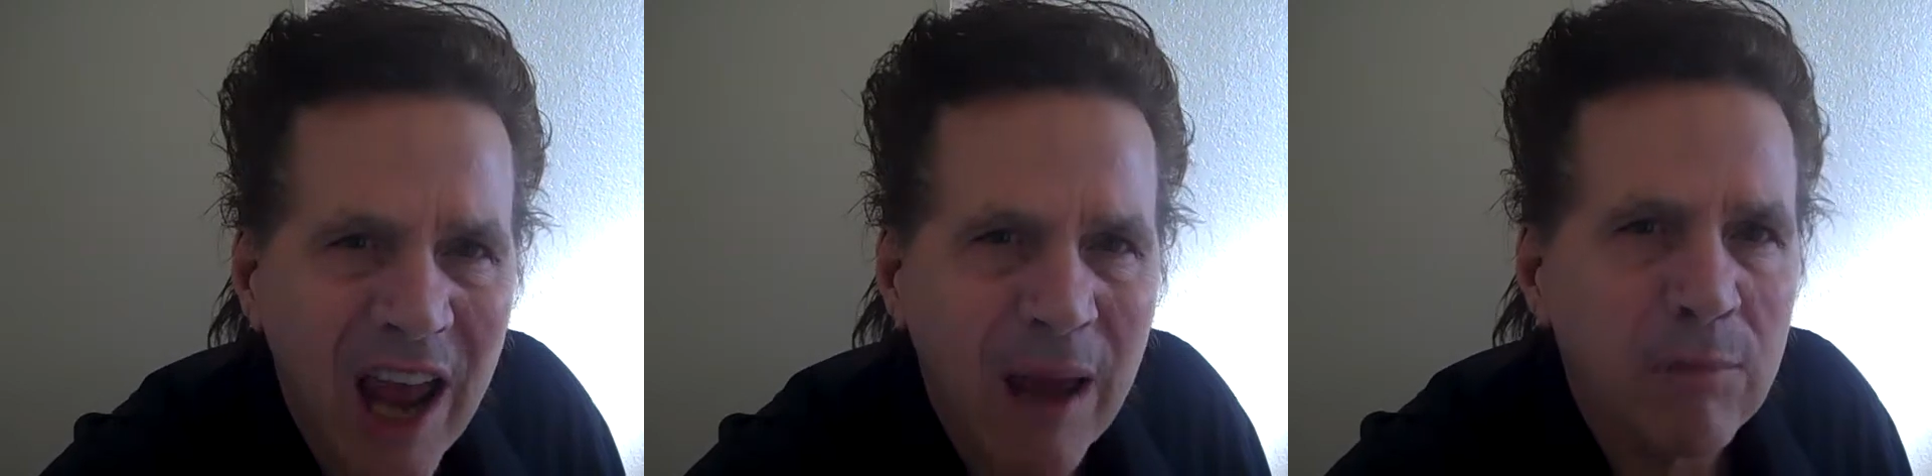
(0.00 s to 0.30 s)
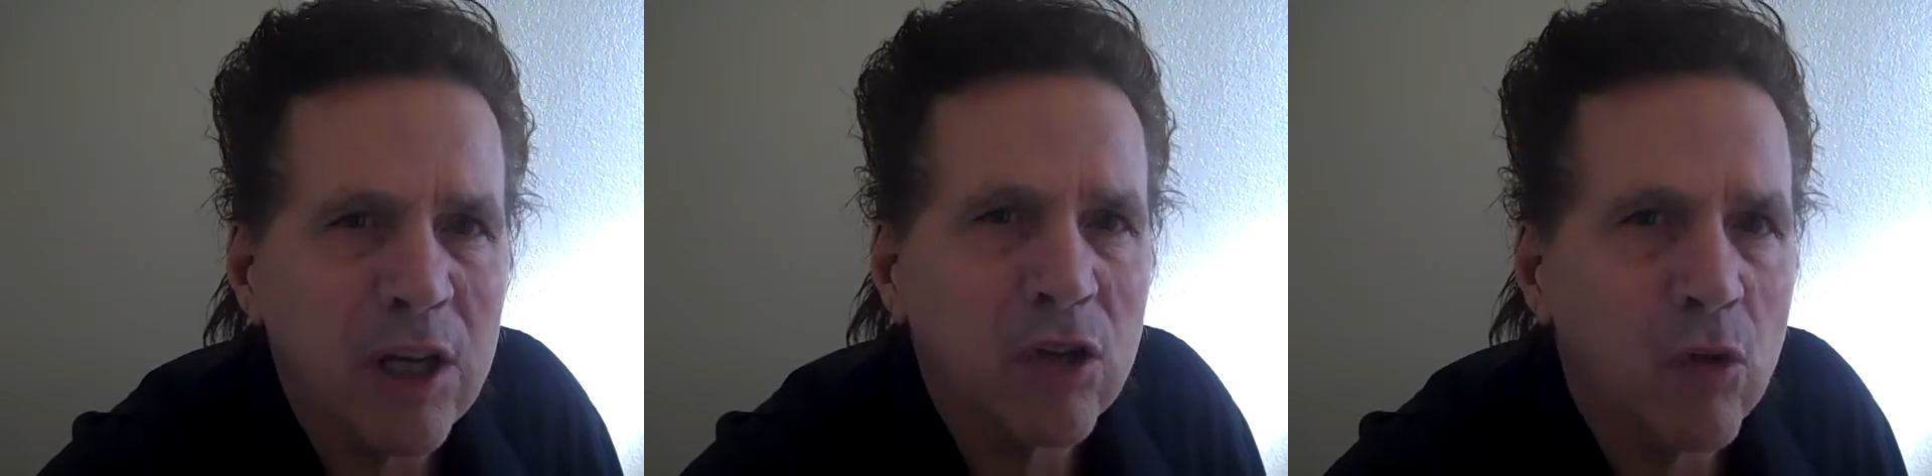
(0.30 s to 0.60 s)

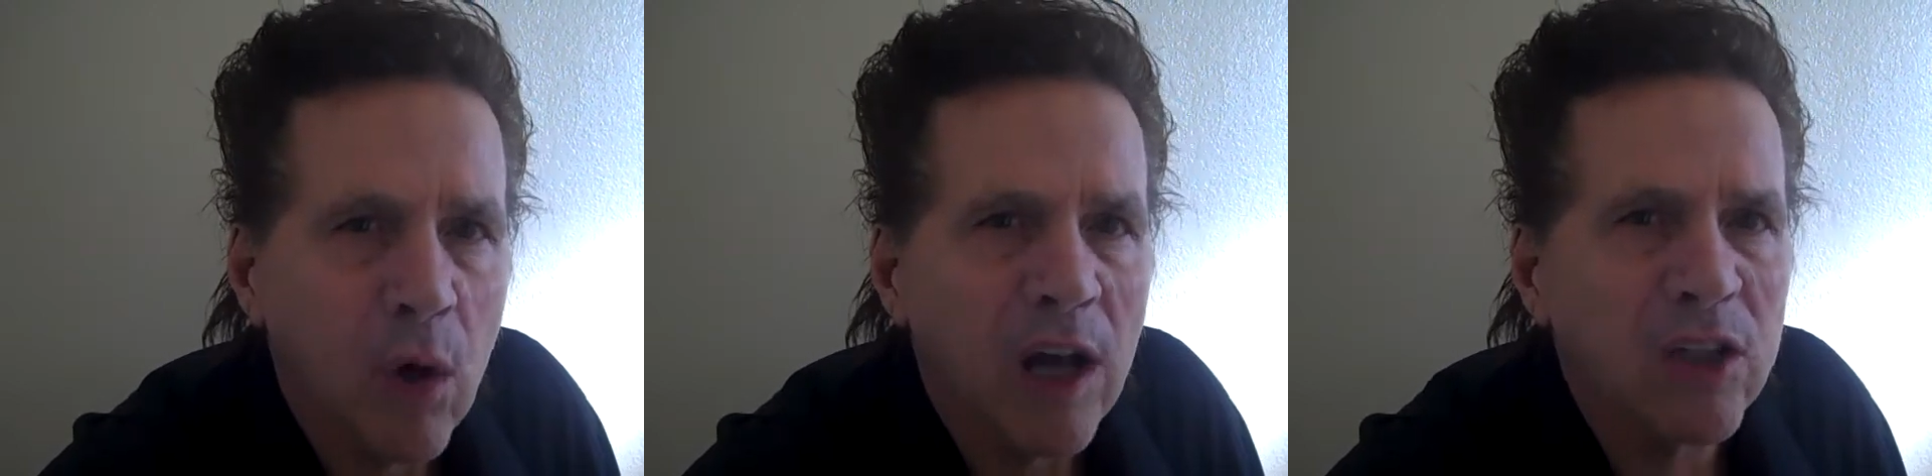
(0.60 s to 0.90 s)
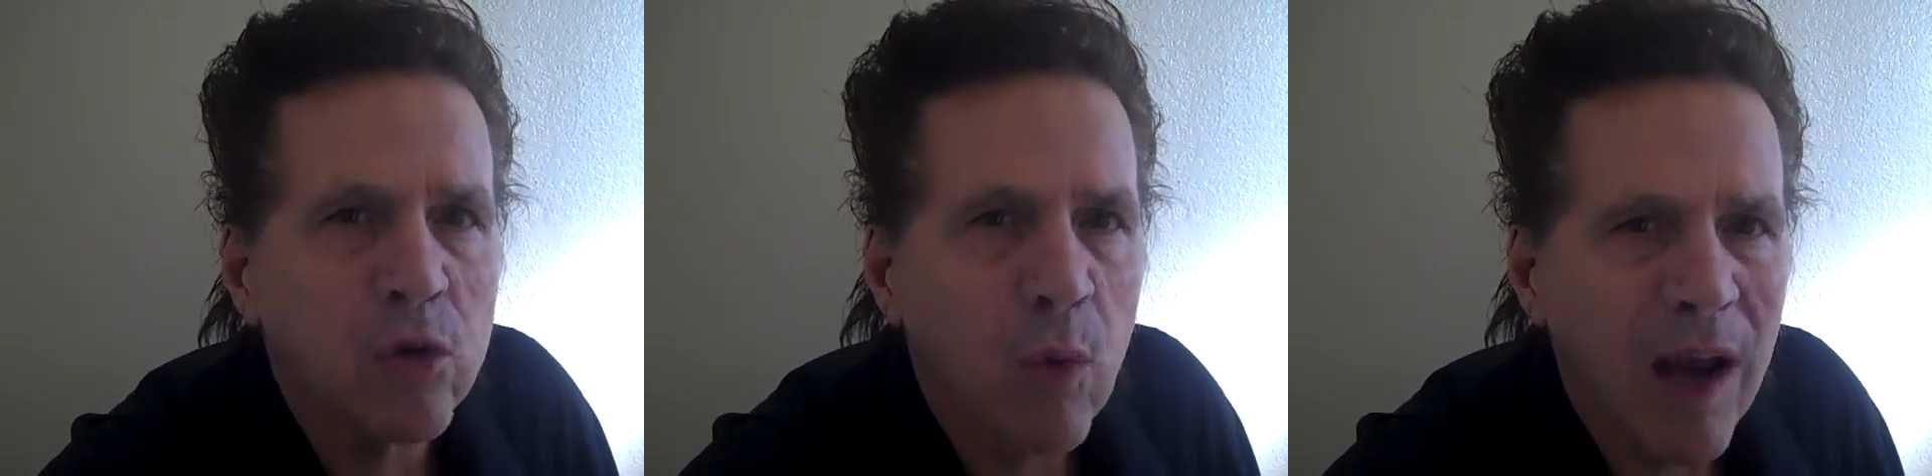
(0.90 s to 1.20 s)
happening to
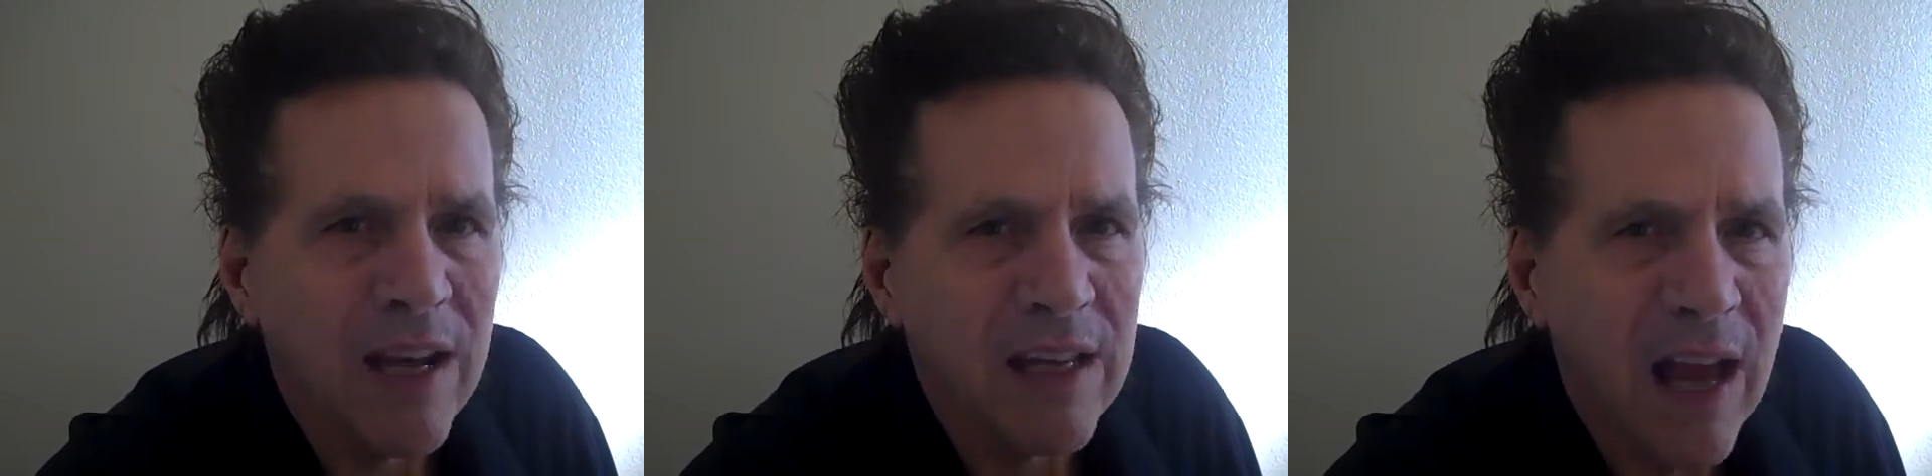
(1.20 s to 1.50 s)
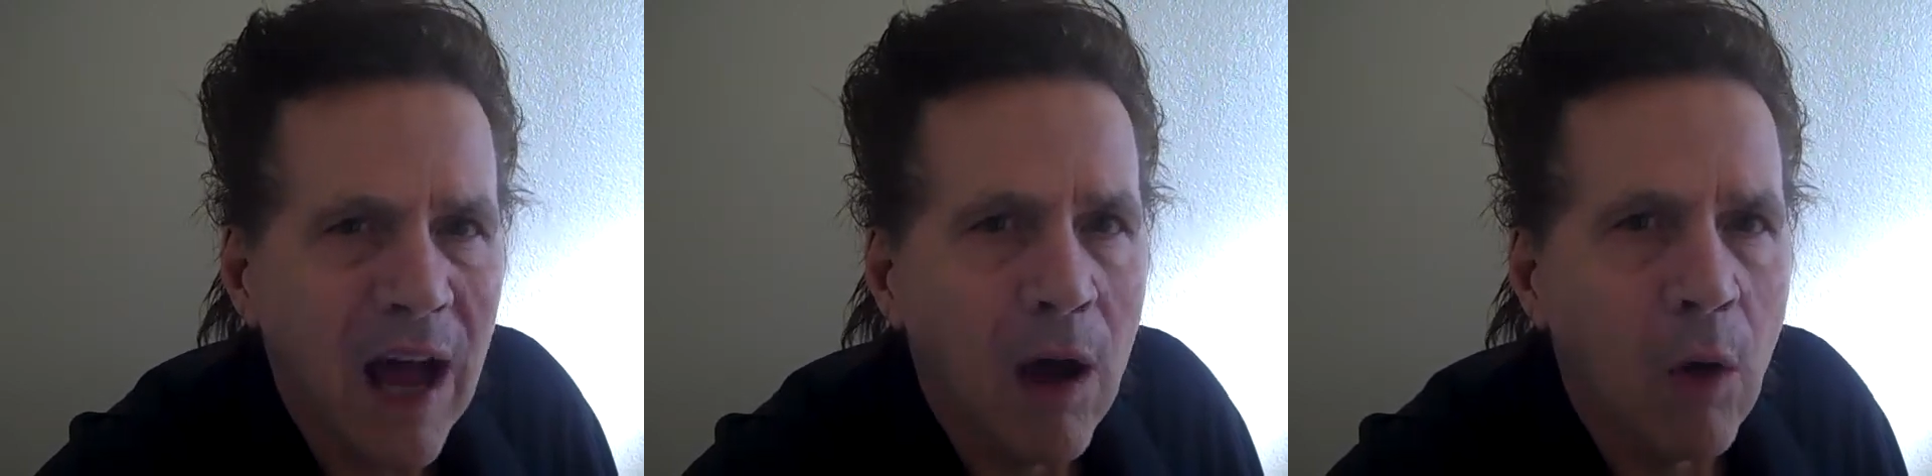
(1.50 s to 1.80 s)
us right
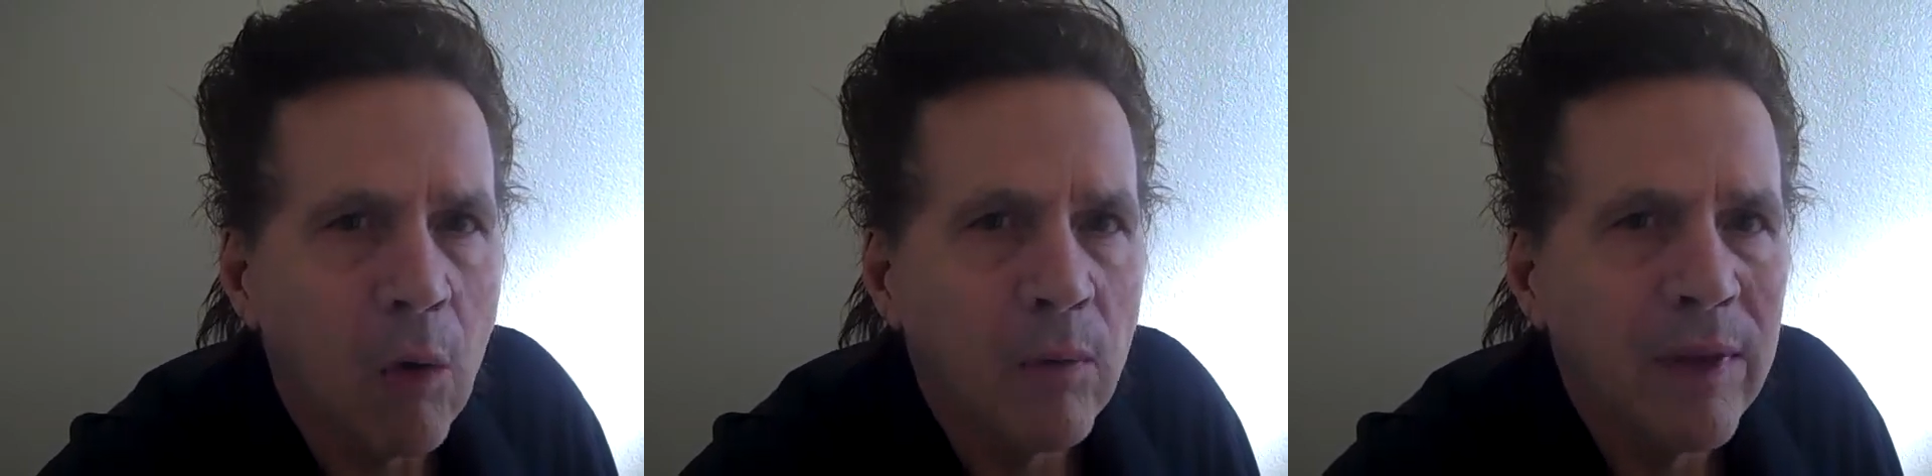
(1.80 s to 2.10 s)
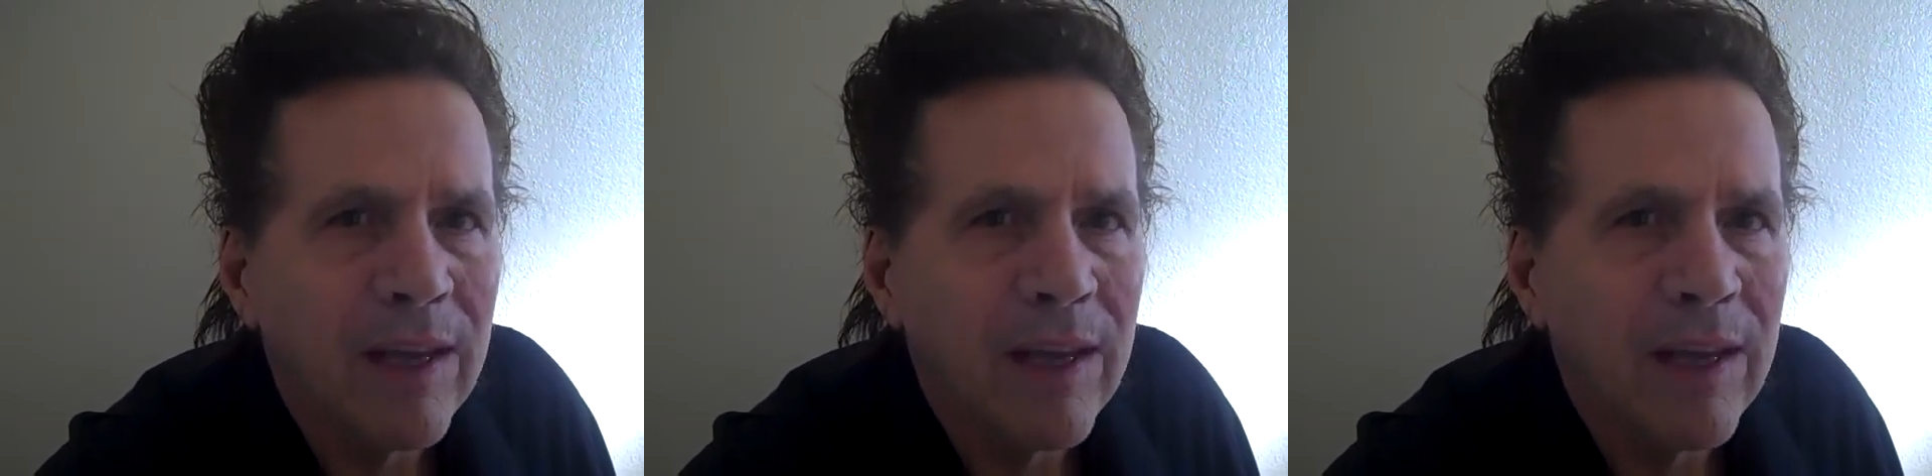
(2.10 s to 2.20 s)
now,